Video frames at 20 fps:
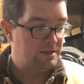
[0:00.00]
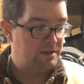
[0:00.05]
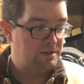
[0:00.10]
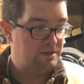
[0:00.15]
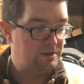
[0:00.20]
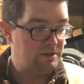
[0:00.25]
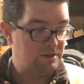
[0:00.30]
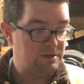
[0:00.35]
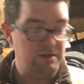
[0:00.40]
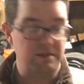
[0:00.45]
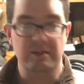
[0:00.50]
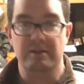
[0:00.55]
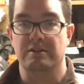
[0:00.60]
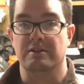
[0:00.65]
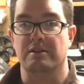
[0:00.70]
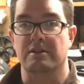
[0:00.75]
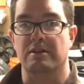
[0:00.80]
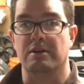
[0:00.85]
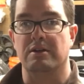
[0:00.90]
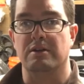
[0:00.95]
looking
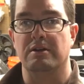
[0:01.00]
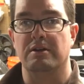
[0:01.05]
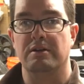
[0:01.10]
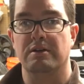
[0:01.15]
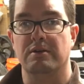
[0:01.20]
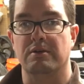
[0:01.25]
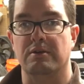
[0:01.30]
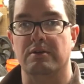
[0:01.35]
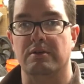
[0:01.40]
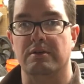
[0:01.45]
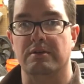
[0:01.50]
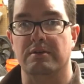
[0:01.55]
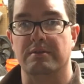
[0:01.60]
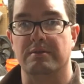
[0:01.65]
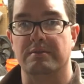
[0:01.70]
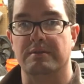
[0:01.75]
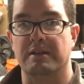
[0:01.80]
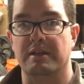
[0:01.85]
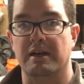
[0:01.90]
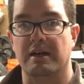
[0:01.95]
to learn
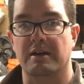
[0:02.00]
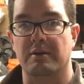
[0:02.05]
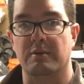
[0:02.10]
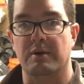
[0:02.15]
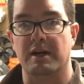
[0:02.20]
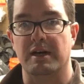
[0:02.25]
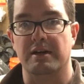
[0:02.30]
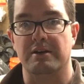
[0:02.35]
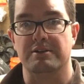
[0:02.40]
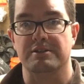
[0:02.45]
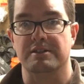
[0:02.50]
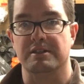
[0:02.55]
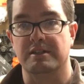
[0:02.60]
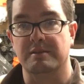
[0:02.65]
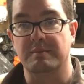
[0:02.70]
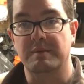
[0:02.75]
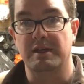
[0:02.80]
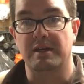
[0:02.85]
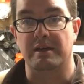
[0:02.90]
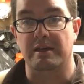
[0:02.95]
or DIYers like
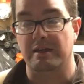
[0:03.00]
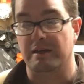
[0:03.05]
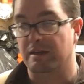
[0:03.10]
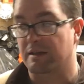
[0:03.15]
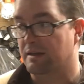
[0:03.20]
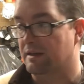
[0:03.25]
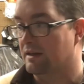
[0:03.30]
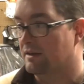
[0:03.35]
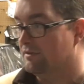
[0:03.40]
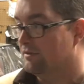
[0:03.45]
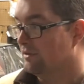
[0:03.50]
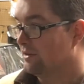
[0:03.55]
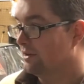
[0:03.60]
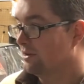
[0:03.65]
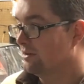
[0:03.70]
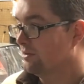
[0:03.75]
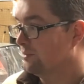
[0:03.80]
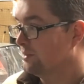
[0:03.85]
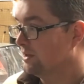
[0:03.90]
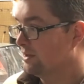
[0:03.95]
me. And I
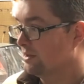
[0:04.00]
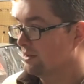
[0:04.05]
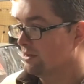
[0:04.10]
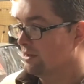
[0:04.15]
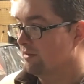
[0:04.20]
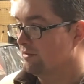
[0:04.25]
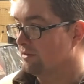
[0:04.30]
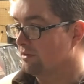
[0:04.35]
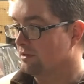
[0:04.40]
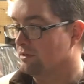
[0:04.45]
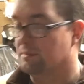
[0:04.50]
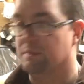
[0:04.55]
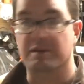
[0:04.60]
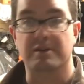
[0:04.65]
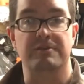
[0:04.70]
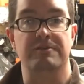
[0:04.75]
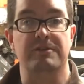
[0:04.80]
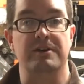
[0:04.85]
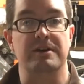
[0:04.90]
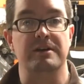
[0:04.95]
figured we could have a little bit
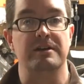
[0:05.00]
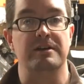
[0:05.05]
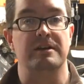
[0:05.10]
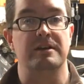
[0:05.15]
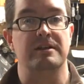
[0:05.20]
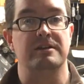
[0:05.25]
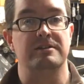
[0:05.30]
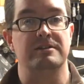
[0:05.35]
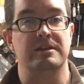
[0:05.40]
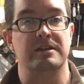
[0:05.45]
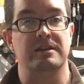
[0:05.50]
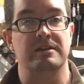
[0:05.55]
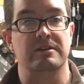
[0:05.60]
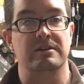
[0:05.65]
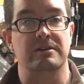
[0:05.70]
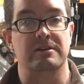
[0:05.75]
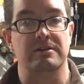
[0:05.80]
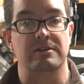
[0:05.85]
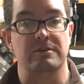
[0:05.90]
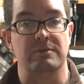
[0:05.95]
of fun and entertain
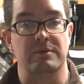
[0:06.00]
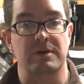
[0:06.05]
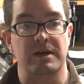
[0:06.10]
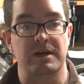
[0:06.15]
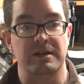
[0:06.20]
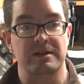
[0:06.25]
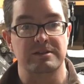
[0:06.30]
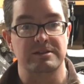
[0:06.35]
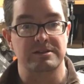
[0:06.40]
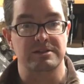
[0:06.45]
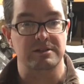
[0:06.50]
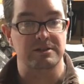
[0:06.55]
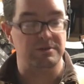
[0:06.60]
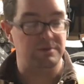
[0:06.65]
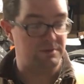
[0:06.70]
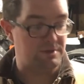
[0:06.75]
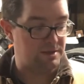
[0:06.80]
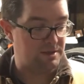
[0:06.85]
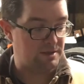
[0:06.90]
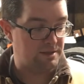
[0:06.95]
along the way.
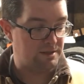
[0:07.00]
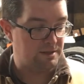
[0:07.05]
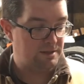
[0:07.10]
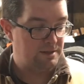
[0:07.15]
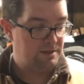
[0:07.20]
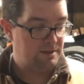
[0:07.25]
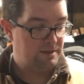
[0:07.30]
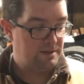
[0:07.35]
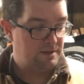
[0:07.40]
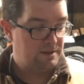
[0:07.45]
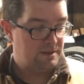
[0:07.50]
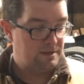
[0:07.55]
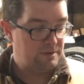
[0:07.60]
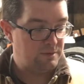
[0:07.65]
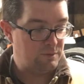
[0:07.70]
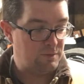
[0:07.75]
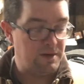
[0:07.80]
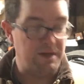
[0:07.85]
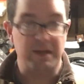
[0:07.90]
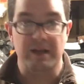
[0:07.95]
So
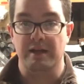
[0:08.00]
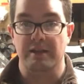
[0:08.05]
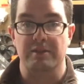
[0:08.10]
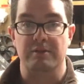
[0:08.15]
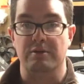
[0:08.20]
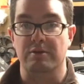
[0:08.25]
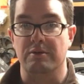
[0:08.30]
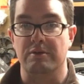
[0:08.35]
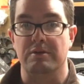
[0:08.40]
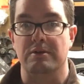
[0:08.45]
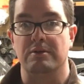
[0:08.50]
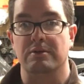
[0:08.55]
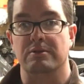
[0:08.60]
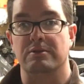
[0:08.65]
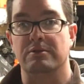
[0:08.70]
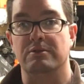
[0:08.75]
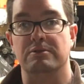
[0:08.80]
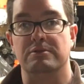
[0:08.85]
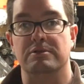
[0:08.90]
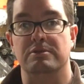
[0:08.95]
why not throw the
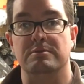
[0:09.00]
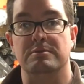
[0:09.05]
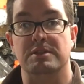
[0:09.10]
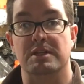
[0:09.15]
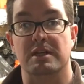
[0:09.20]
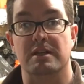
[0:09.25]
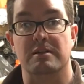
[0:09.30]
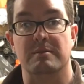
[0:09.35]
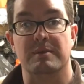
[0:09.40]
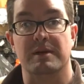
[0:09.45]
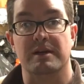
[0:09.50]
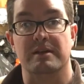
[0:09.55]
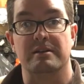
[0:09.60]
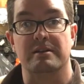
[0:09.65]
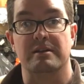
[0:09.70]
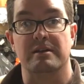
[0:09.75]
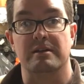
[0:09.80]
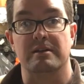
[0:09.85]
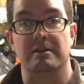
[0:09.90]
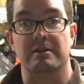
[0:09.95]
old YouTube channel back
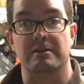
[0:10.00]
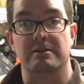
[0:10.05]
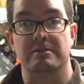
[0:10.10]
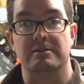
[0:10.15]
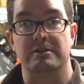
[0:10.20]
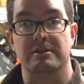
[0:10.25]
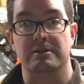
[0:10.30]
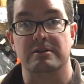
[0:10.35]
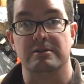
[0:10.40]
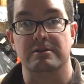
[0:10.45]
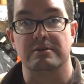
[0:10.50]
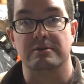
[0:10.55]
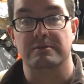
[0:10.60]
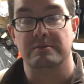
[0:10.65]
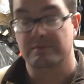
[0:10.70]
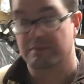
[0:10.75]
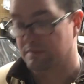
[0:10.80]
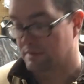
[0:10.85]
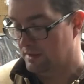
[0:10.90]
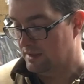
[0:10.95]
together? So
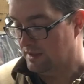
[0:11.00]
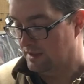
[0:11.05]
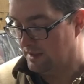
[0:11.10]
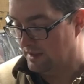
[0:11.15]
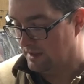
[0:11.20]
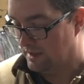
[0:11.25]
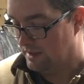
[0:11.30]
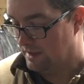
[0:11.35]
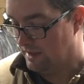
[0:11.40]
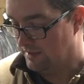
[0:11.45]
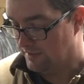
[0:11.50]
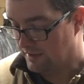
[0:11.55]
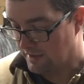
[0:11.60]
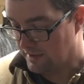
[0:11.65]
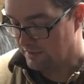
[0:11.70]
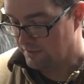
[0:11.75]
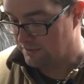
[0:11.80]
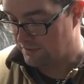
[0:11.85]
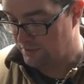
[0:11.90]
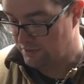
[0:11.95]
I've
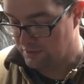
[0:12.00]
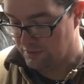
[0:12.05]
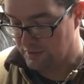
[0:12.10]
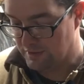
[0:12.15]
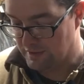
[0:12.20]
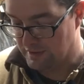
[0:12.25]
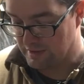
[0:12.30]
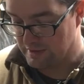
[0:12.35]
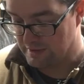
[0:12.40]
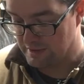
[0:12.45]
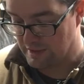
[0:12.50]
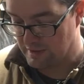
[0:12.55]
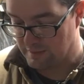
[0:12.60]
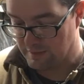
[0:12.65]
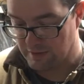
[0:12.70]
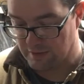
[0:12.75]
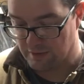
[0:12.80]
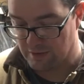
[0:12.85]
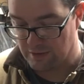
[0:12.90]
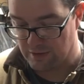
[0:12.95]
got a few things
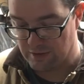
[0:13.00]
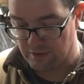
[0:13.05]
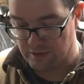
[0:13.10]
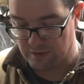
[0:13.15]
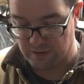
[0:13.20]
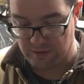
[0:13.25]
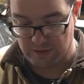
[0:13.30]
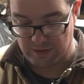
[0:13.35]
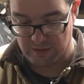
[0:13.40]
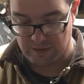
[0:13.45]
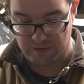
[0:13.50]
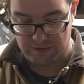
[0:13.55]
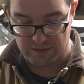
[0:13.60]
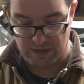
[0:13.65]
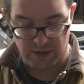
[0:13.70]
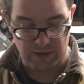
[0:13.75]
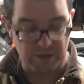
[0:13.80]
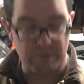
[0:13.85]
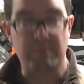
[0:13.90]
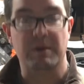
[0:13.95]
coming along and
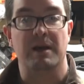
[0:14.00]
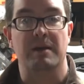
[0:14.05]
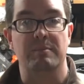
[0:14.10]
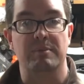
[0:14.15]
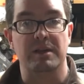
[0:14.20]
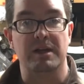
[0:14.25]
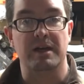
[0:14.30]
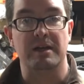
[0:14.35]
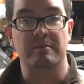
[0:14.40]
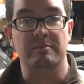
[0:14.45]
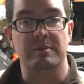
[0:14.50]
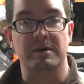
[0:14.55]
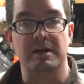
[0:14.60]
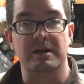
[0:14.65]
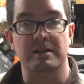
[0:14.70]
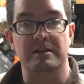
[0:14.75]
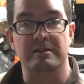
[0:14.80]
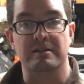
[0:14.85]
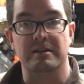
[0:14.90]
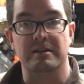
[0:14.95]
down the pipeline, but